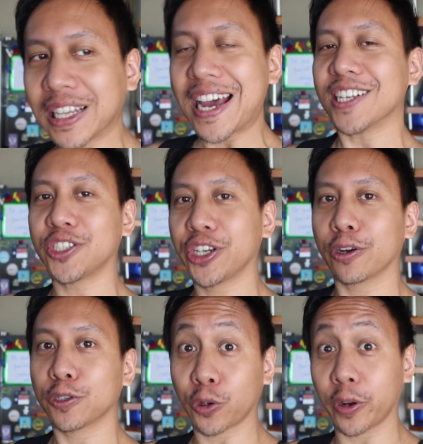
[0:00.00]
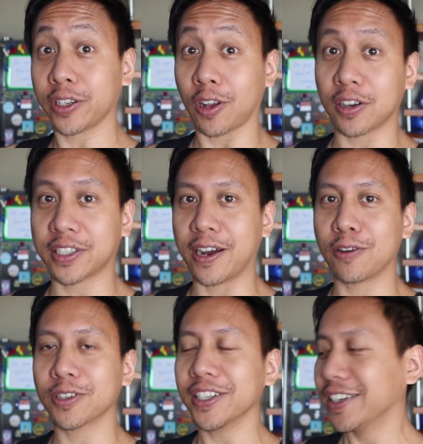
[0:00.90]
last year during
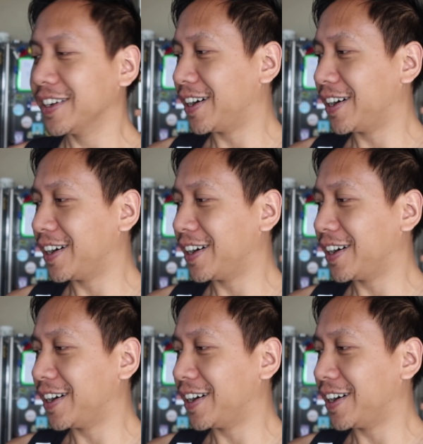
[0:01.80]
lockdown,